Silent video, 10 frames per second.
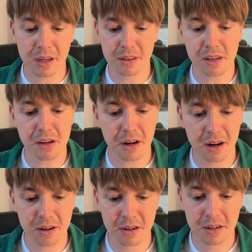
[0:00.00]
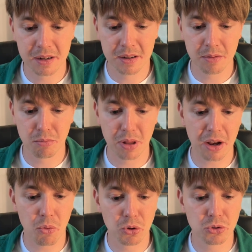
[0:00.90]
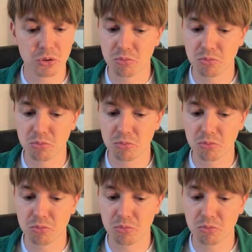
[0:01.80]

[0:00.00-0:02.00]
And here, black would